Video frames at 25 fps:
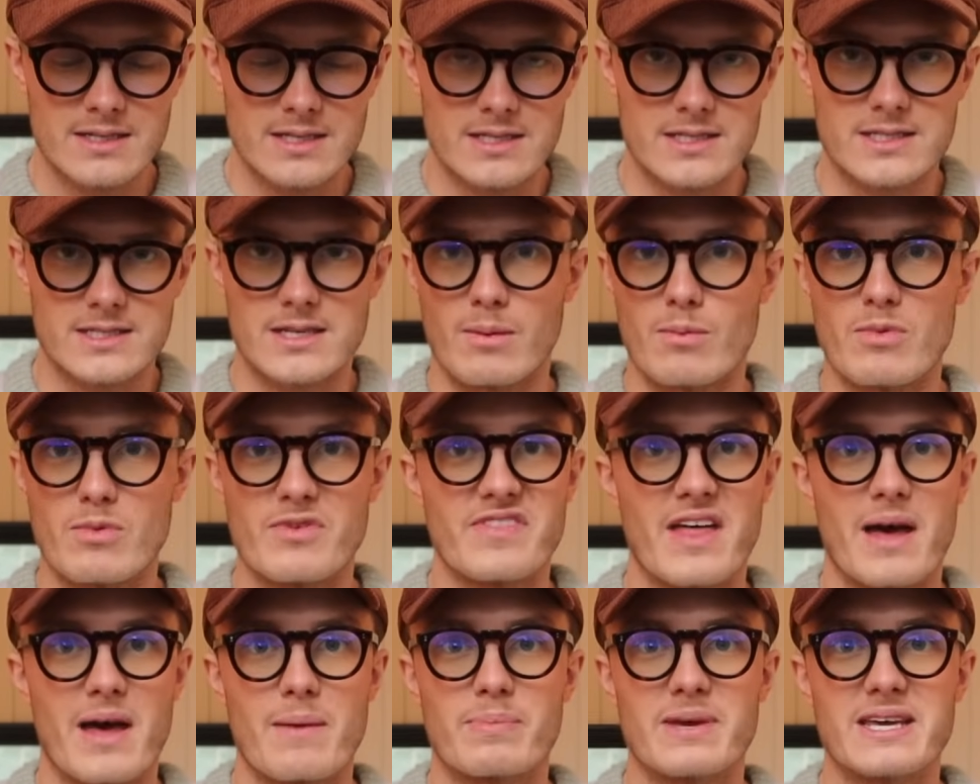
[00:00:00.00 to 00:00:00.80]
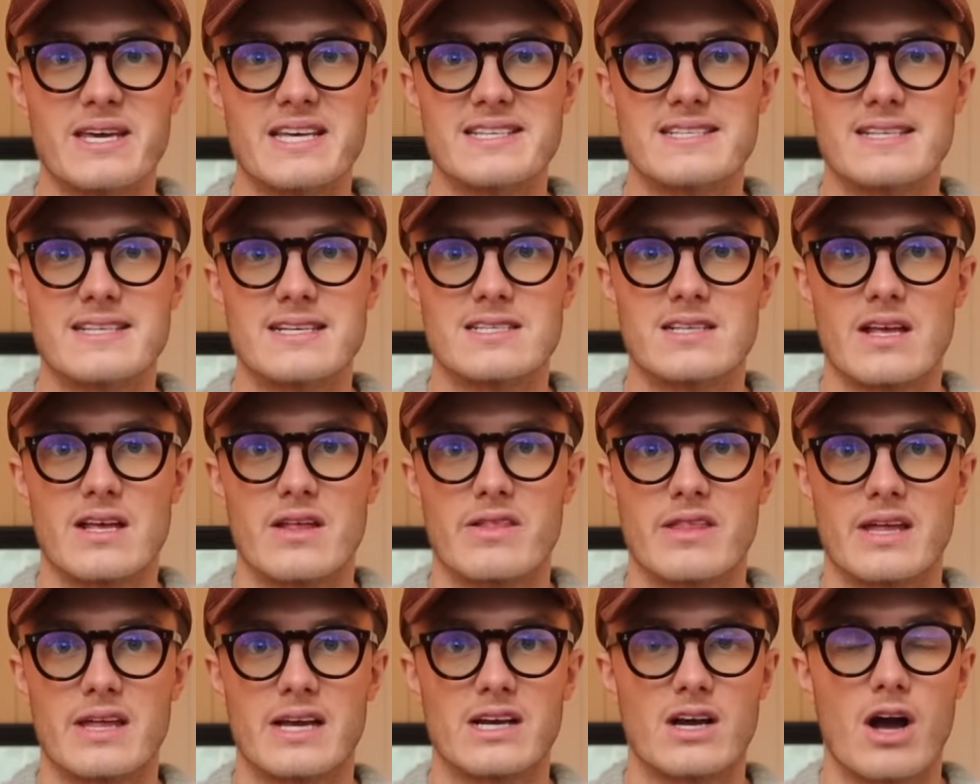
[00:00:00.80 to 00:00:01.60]
some of their pieces
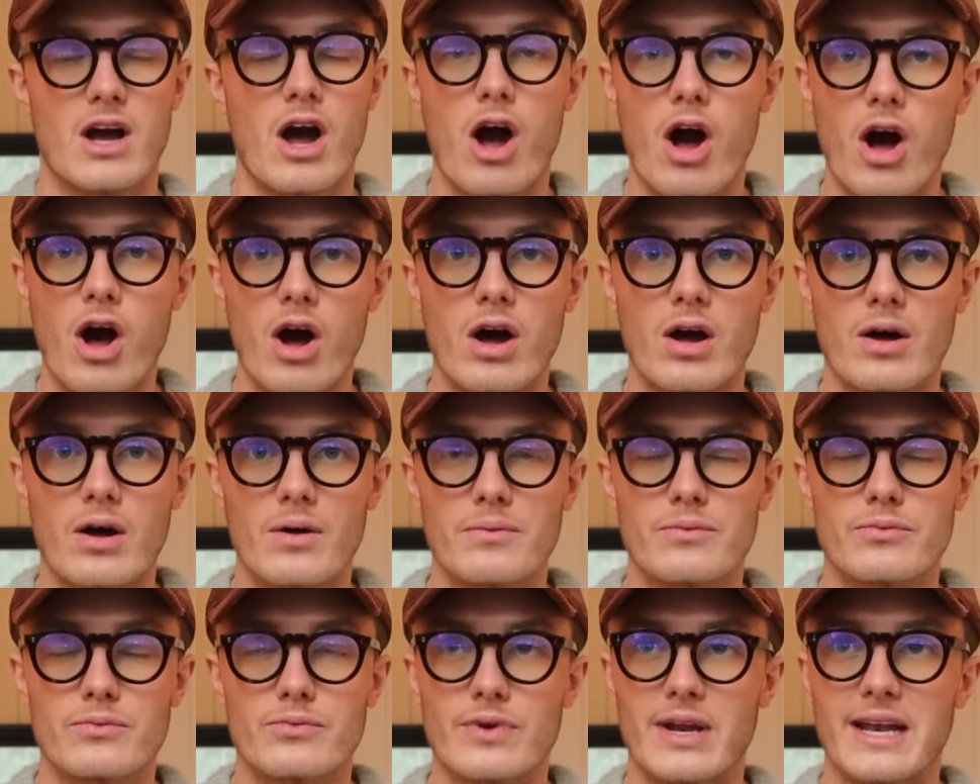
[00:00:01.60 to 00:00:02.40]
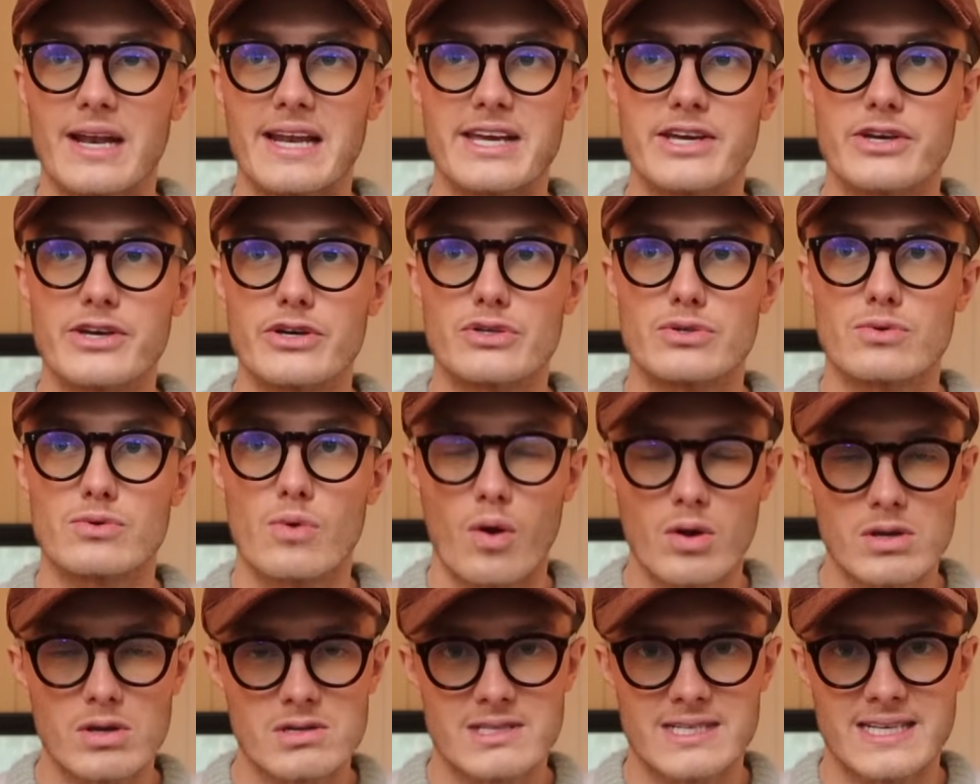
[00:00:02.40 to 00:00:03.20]
I think are really good
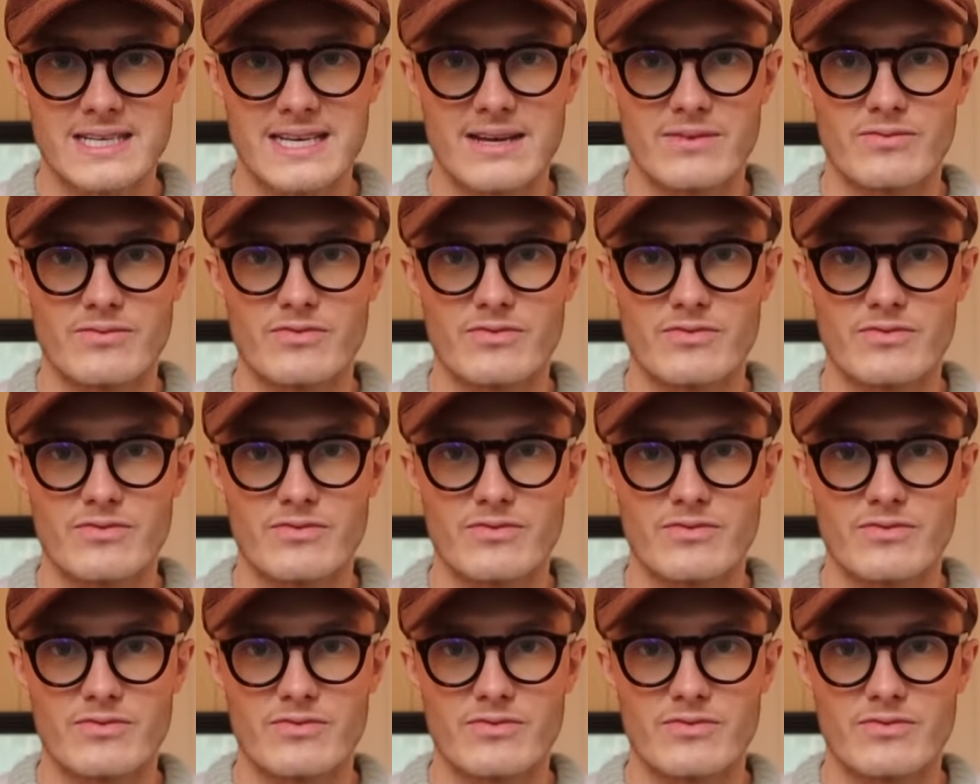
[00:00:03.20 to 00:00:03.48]
quality